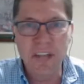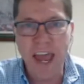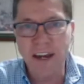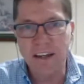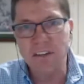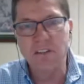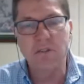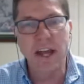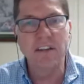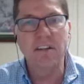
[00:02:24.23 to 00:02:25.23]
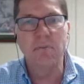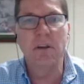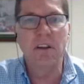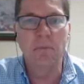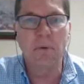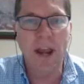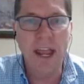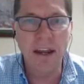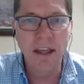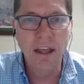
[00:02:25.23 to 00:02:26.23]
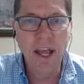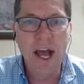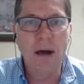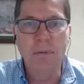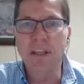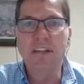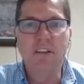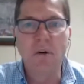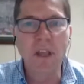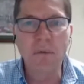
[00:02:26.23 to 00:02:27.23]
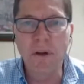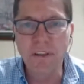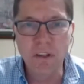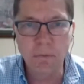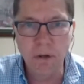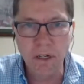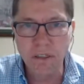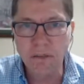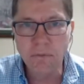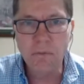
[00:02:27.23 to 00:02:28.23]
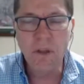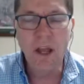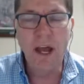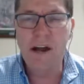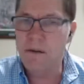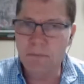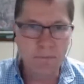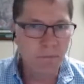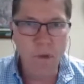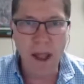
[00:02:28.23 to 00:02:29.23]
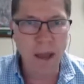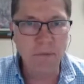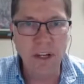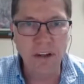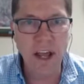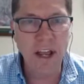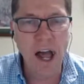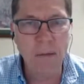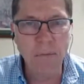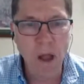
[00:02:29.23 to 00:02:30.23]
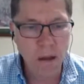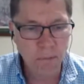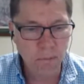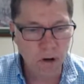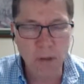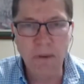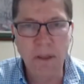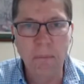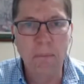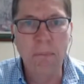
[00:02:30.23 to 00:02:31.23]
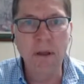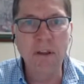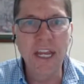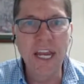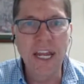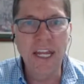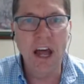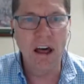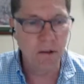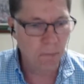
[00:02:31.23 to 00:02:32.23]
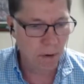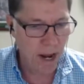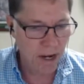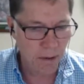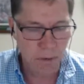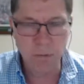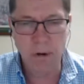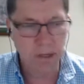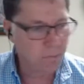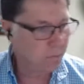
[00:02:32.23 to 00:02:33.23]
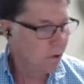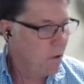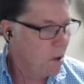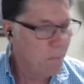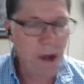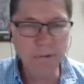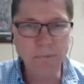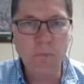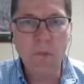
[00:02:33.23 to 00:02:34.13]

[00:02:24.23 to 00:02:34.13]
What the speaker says: tactics and strategies of building a brand, please go get one of these books. Amazon.com, Bernd Ullman, The $1 Billion Branding Blueprint. But